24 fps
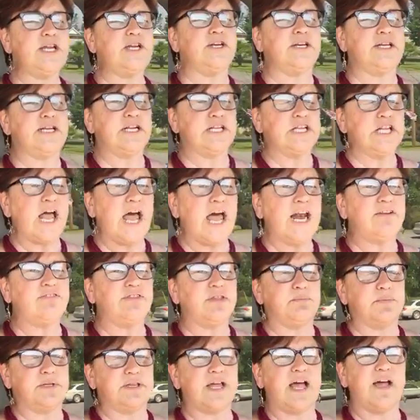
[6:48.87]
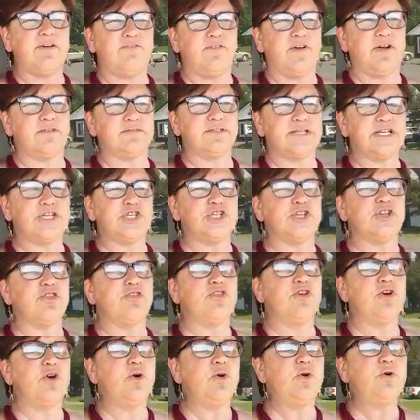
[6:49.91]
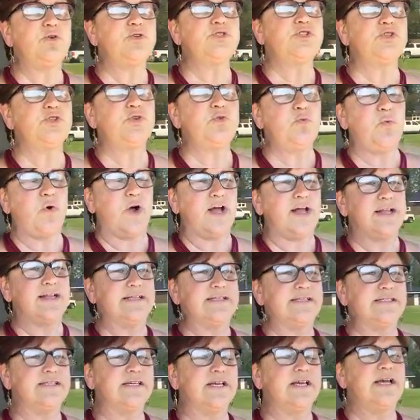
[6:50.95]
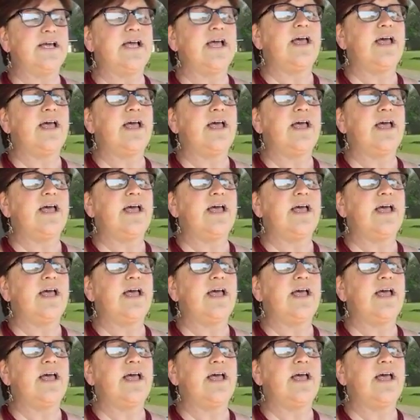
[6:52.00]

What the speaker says: You need a lot of them in that foundation. Those are the ones